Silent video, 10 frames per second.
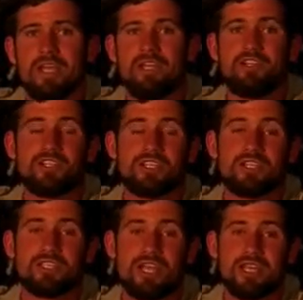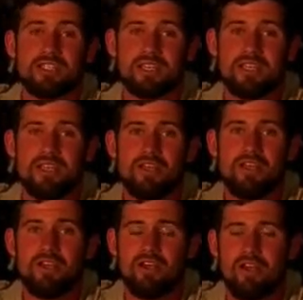interesting sighting
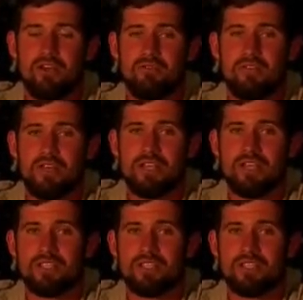of